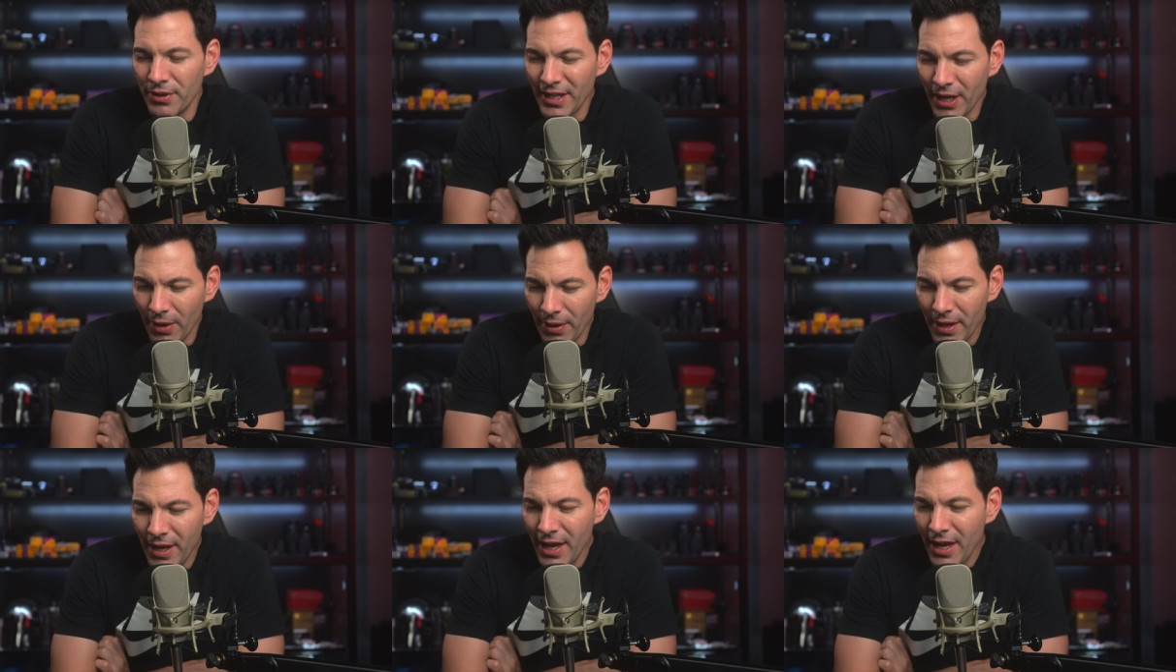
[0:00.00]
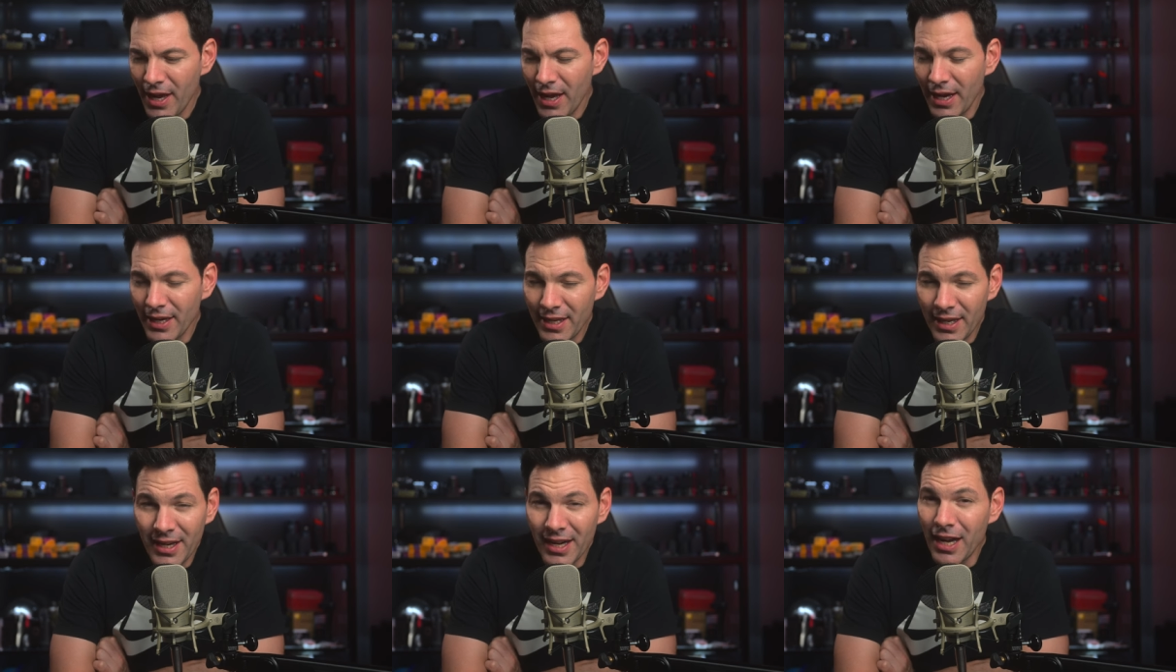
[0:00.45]
Now,
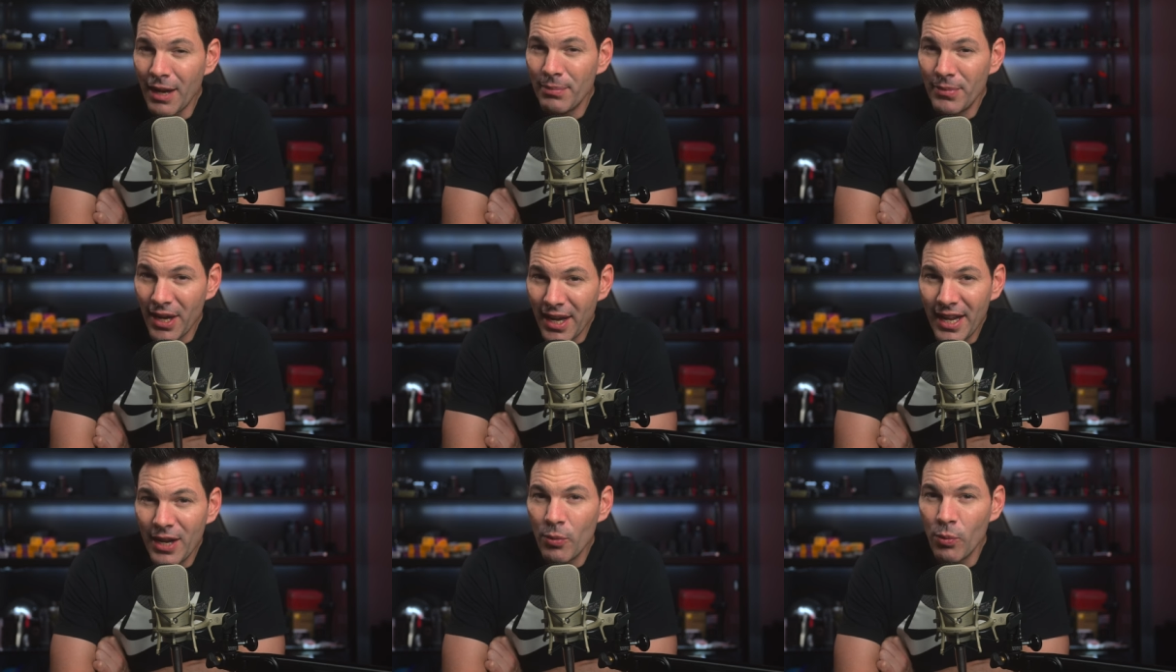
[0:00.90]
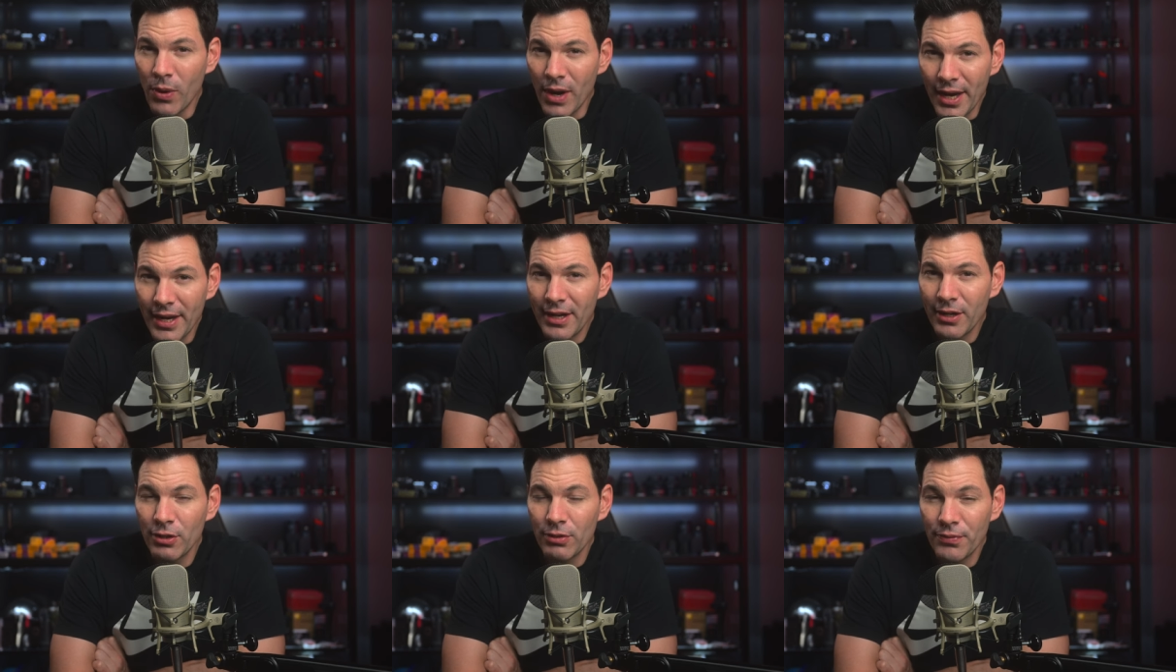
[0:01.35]
again, I'm not a
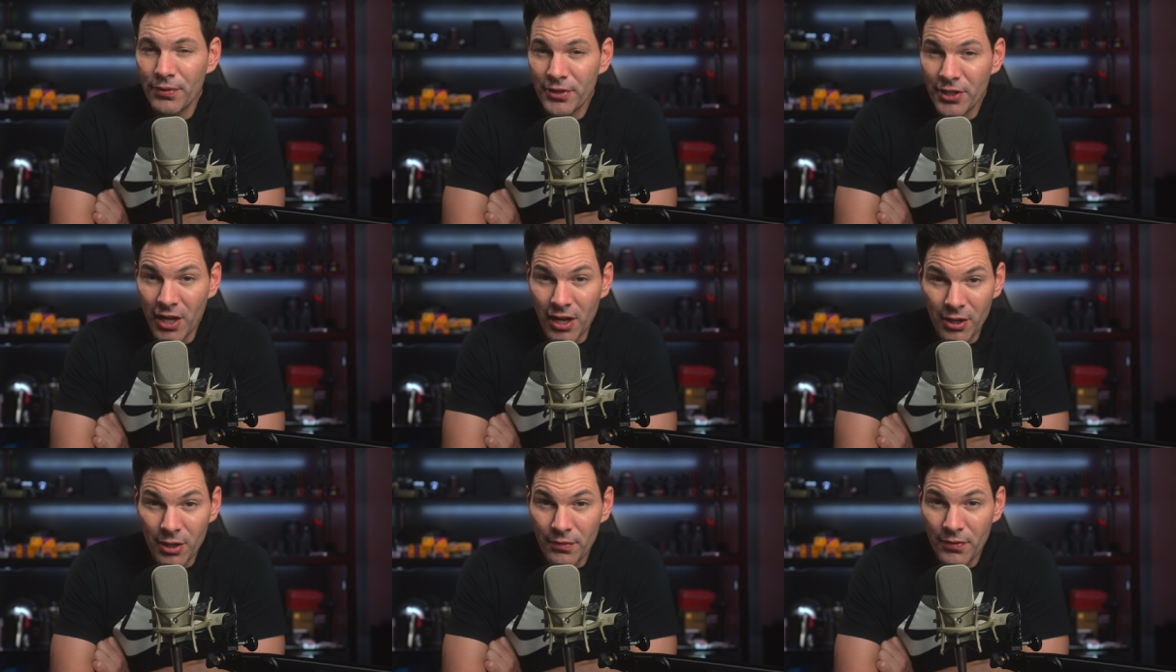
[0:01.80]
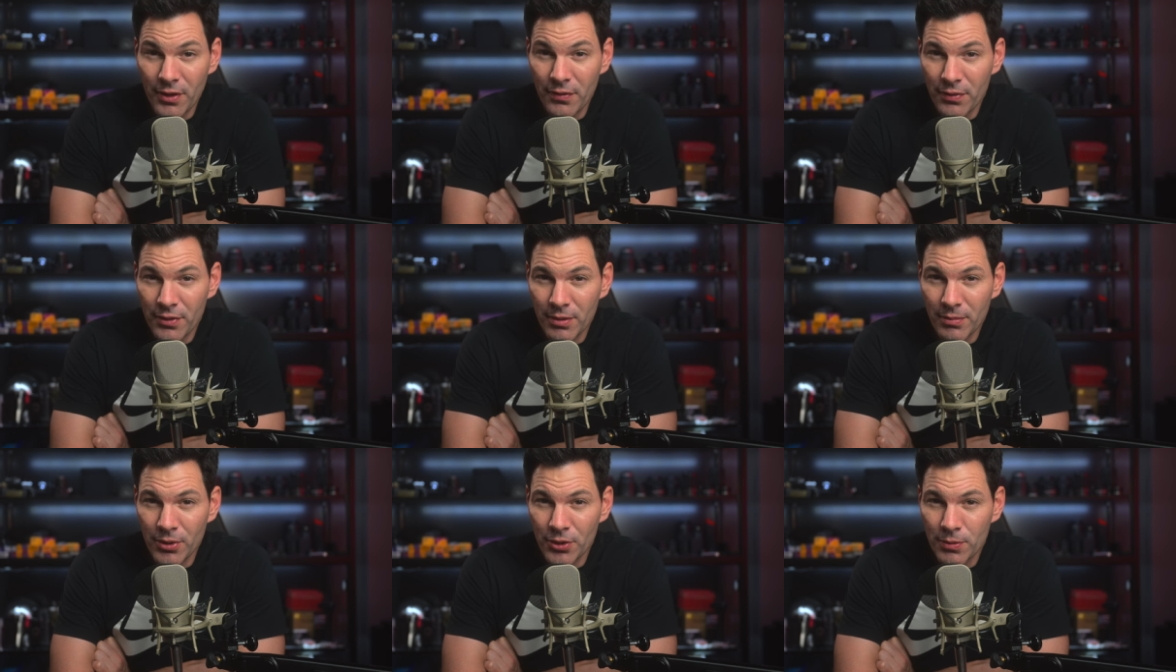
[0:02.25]
wide angle photographer
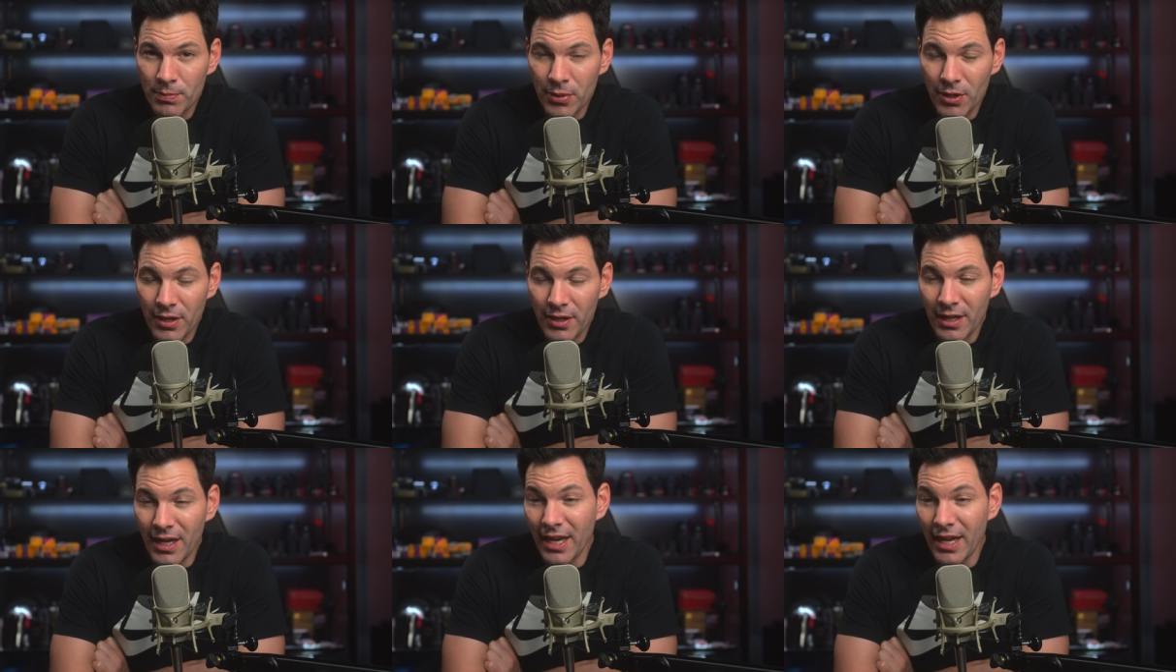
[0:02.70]
for the most part.